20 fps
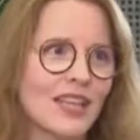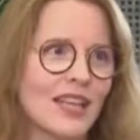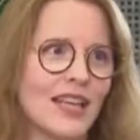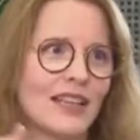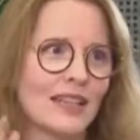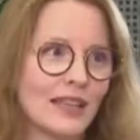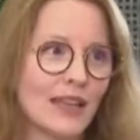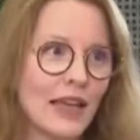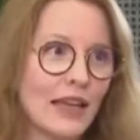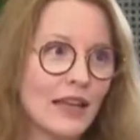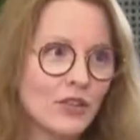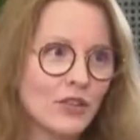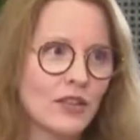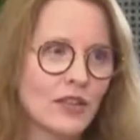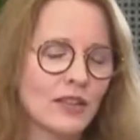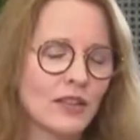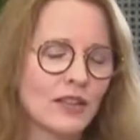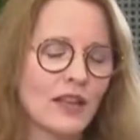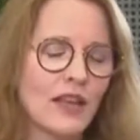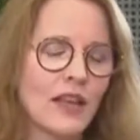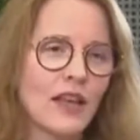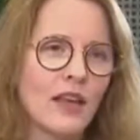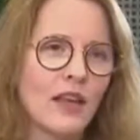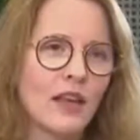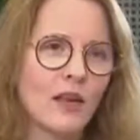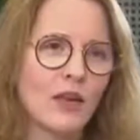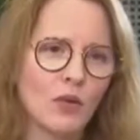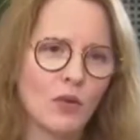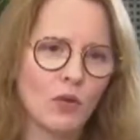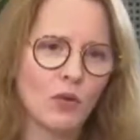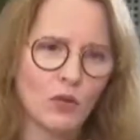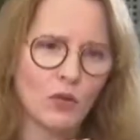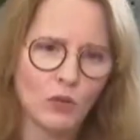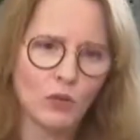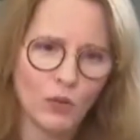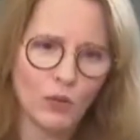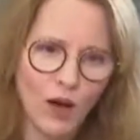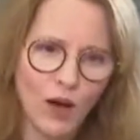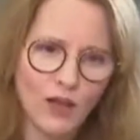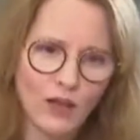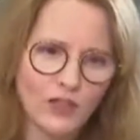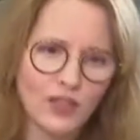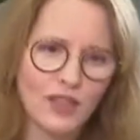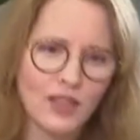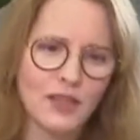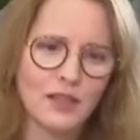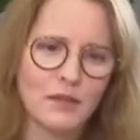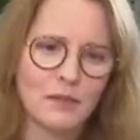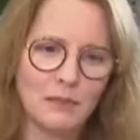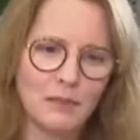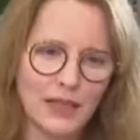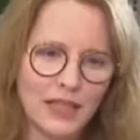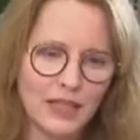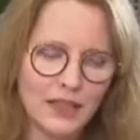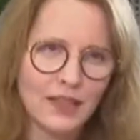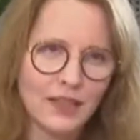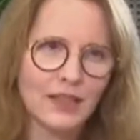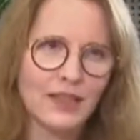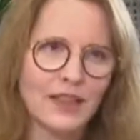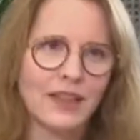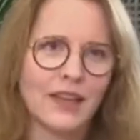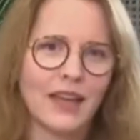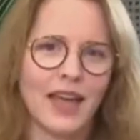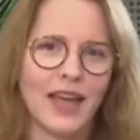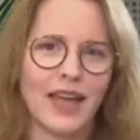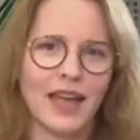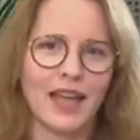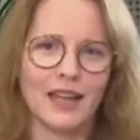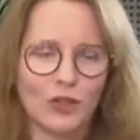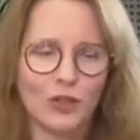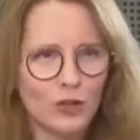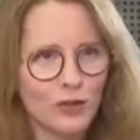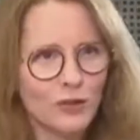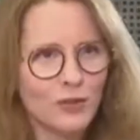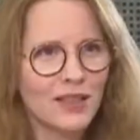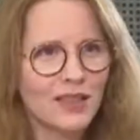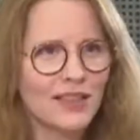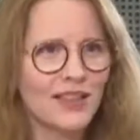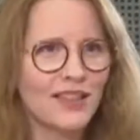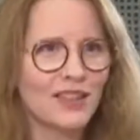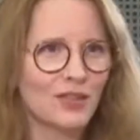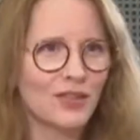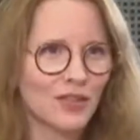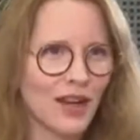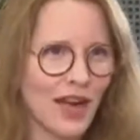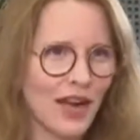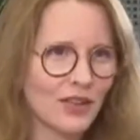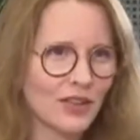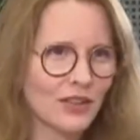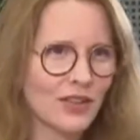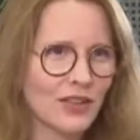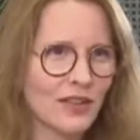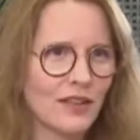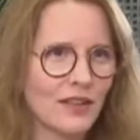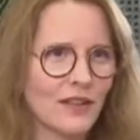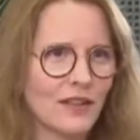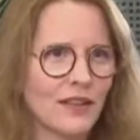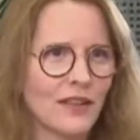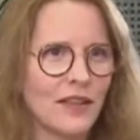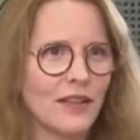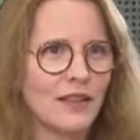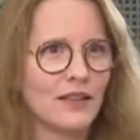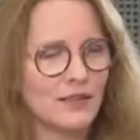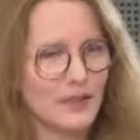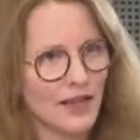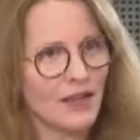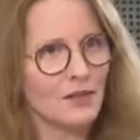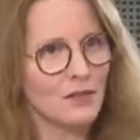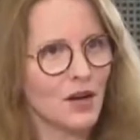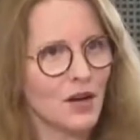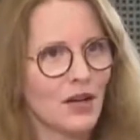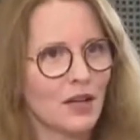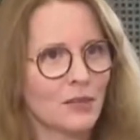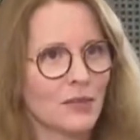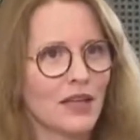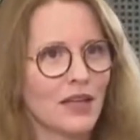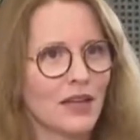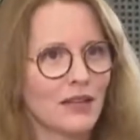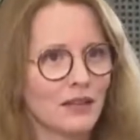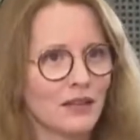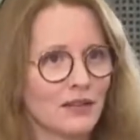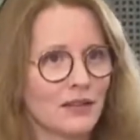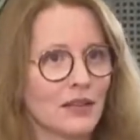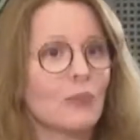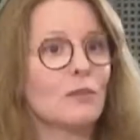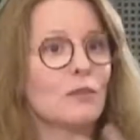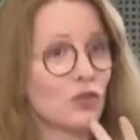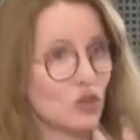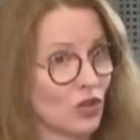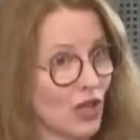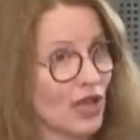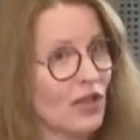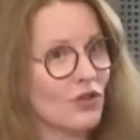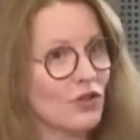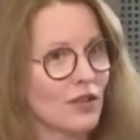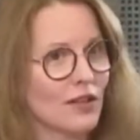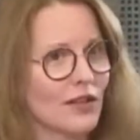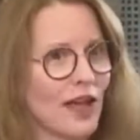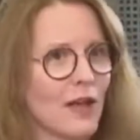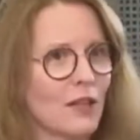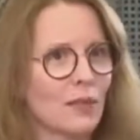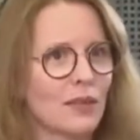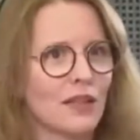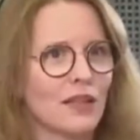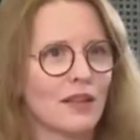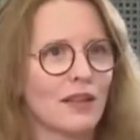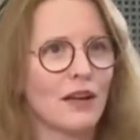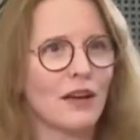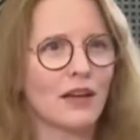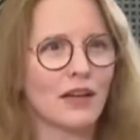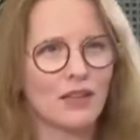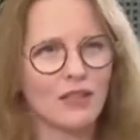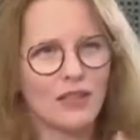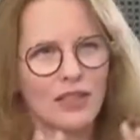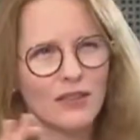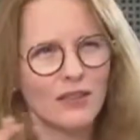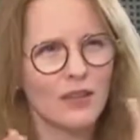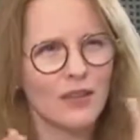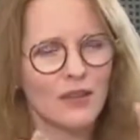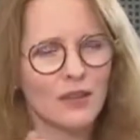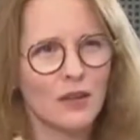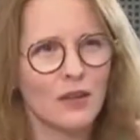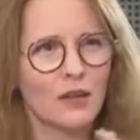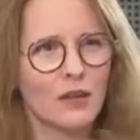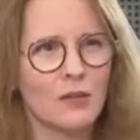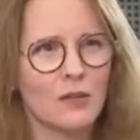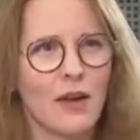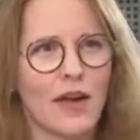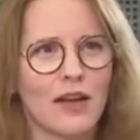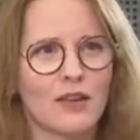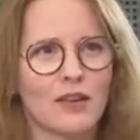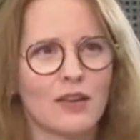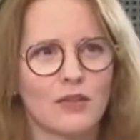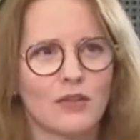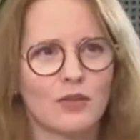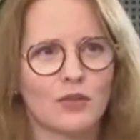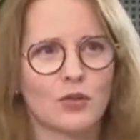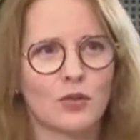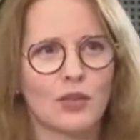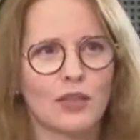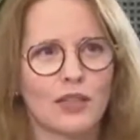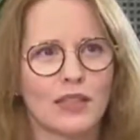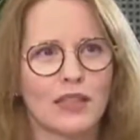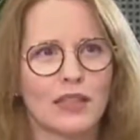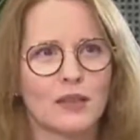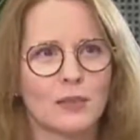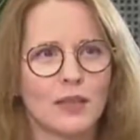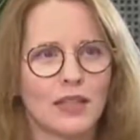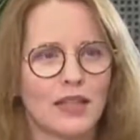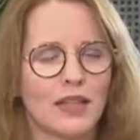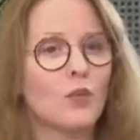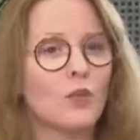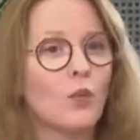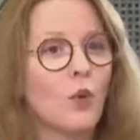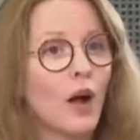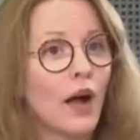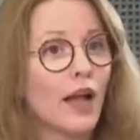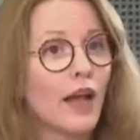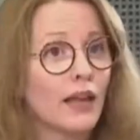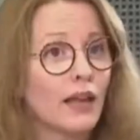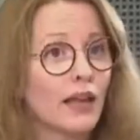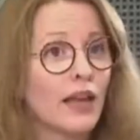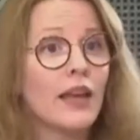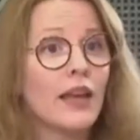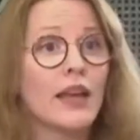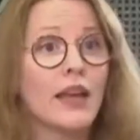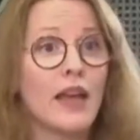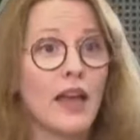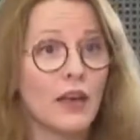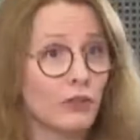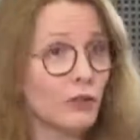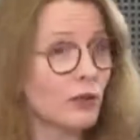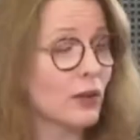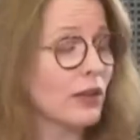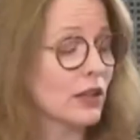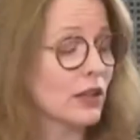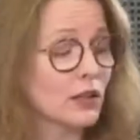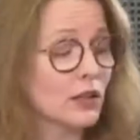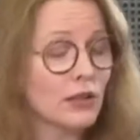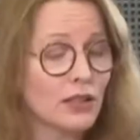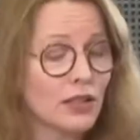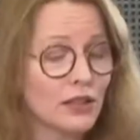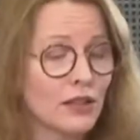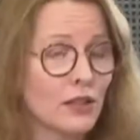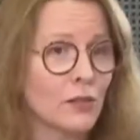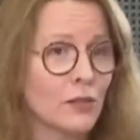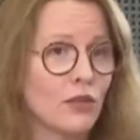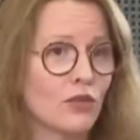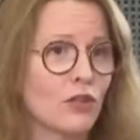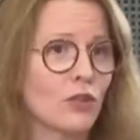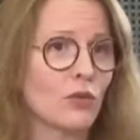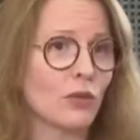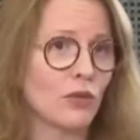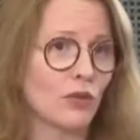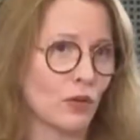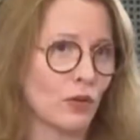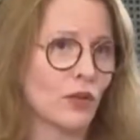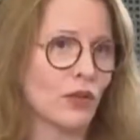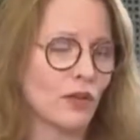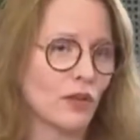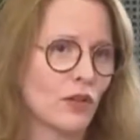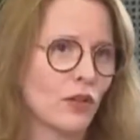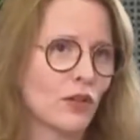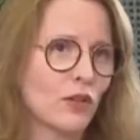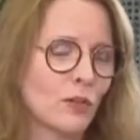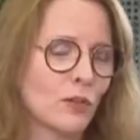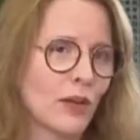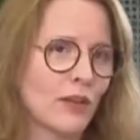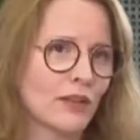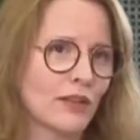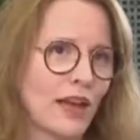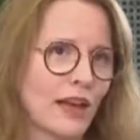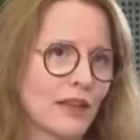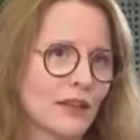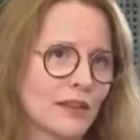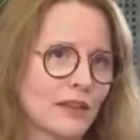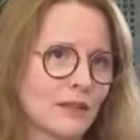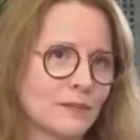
and attention watching mink and human interactions in Denmark because of some changes happening there. Can you give us the background story a little bit and why everyone, including WHO, was so concerned about that?